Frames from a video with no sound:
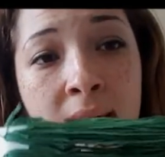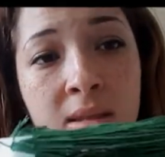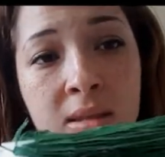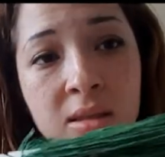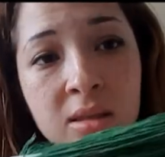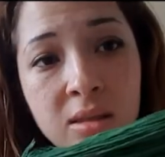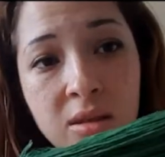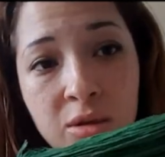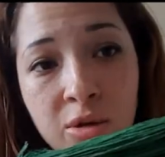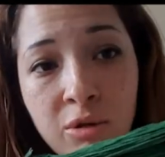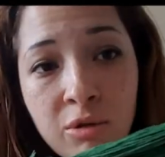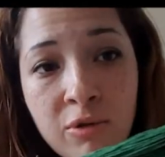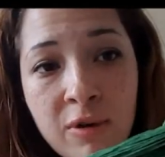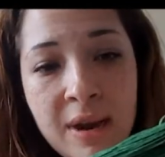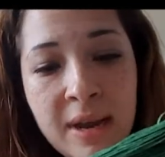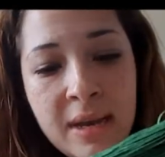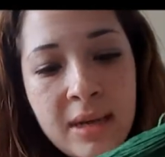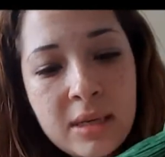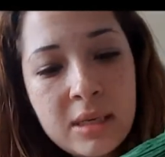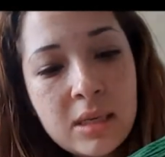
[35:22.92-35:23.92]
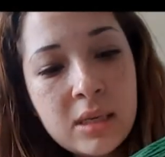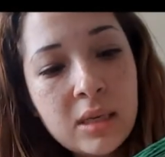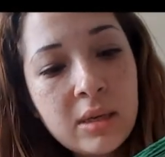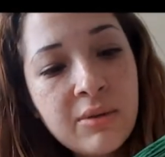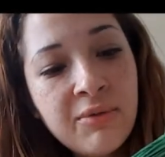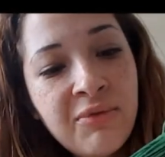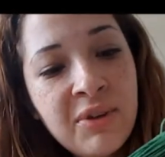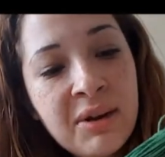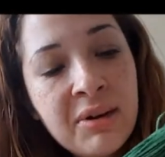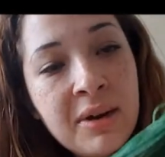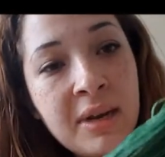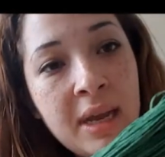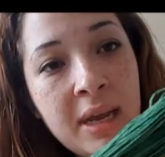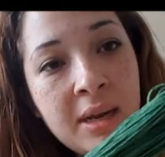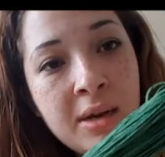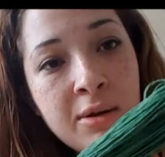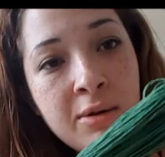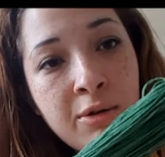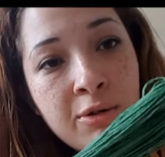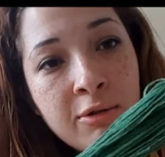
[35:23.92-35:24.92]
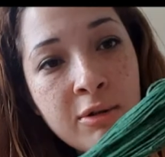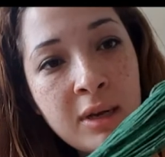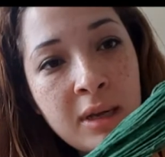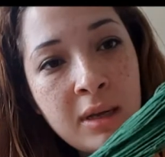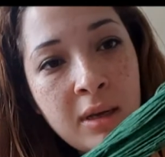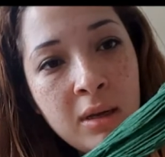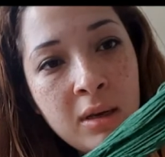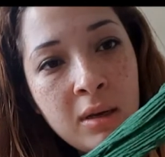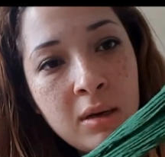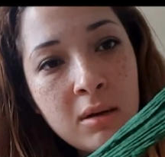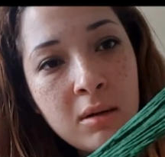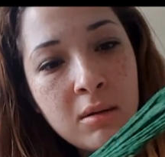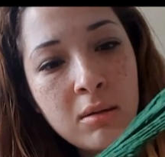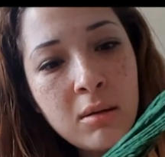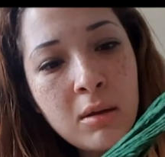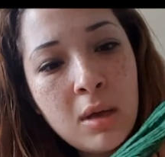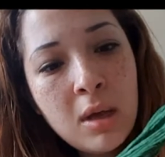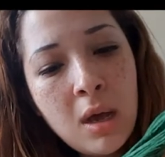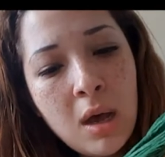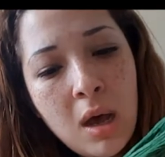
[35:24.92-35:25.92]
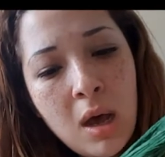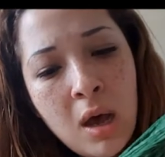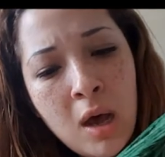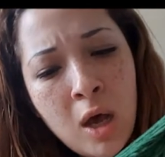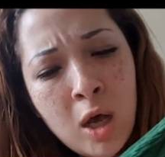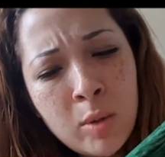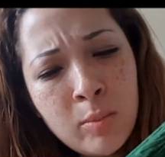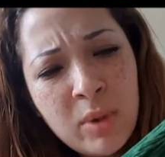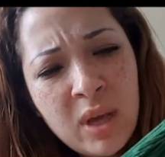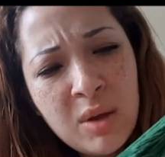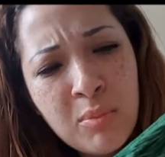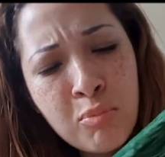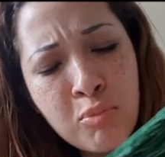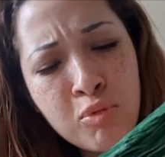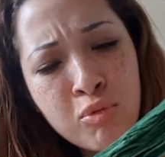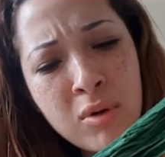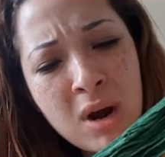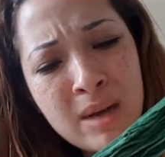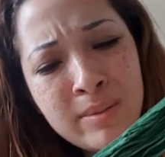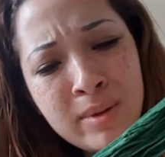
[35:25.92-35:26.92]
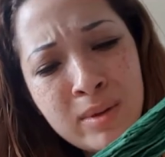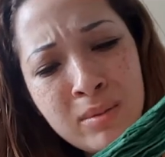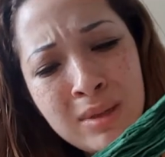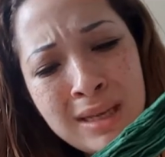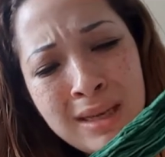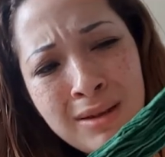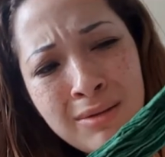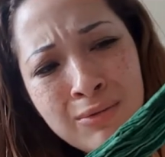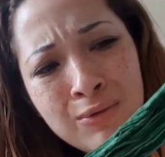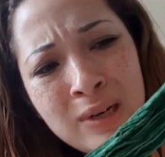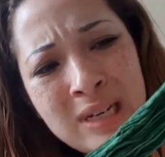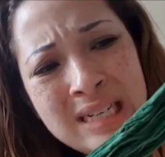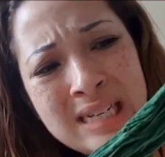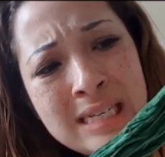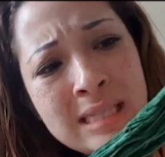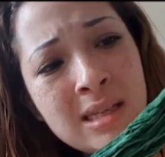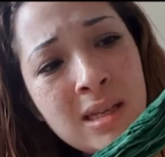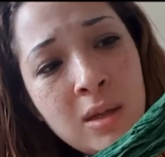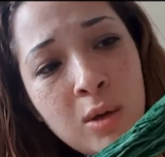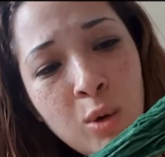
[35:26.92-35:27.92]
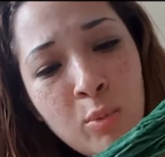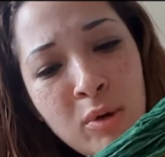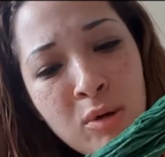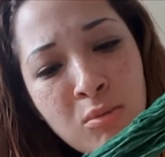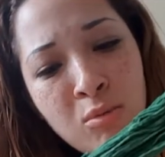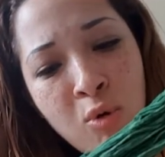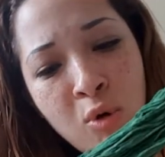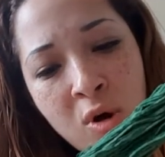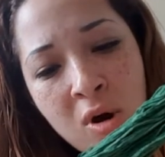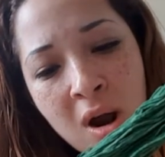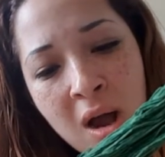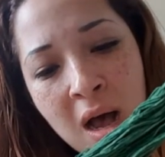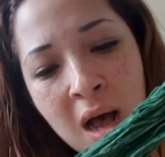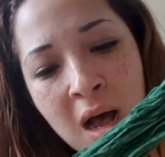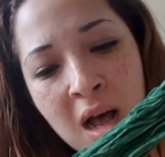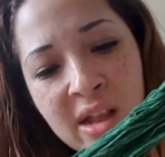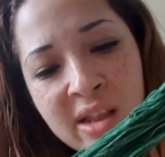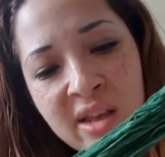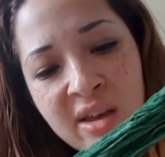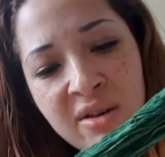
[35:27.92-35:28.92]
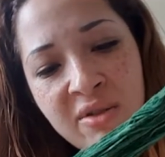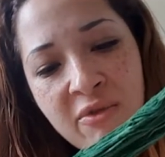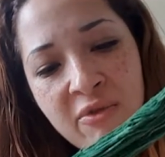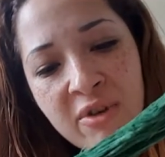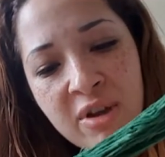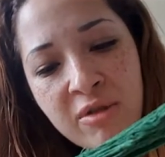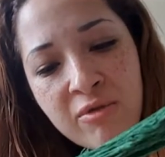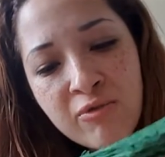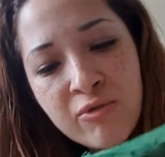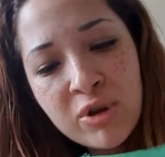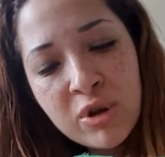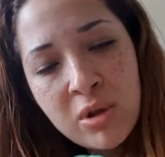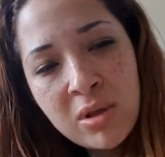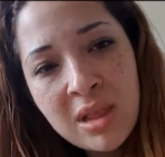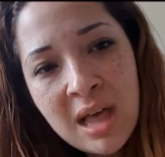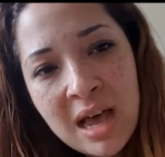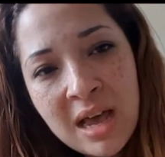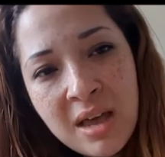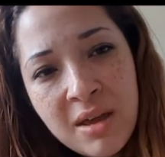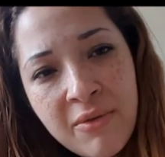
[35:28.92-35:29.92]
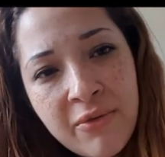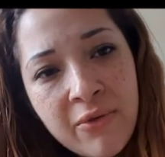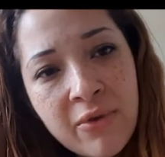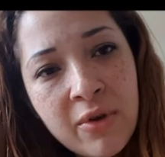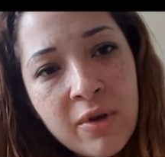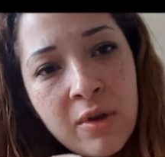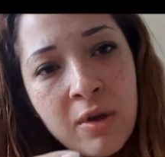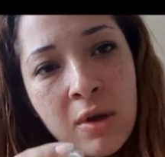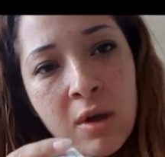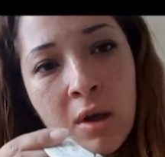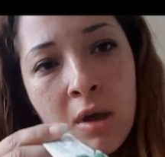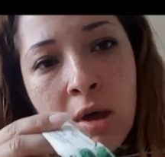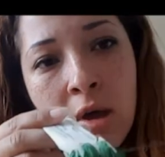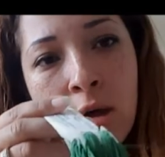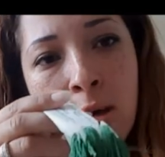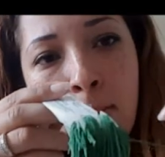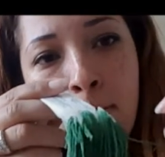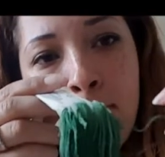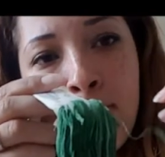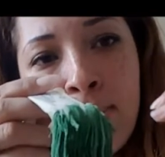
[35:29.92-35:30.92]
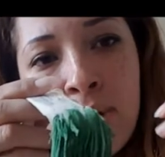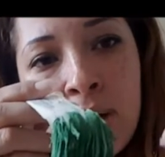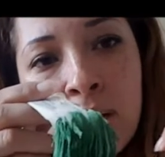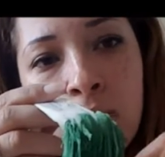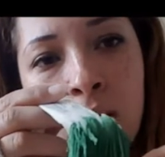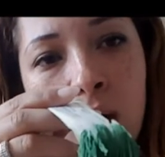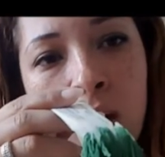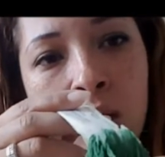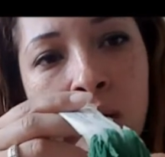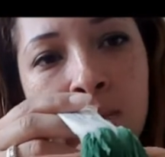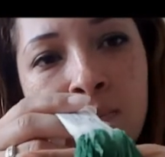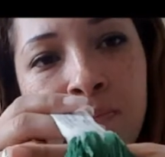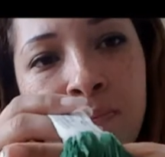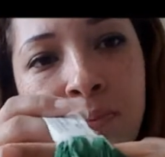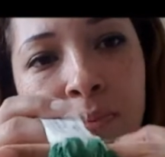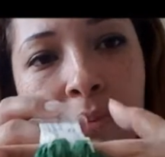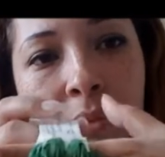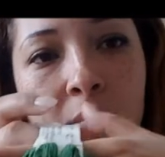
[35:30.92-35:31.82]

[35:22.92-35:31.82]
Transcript: It's this great variegated green. Um, it probably reads a little bit more olive in real life, but um,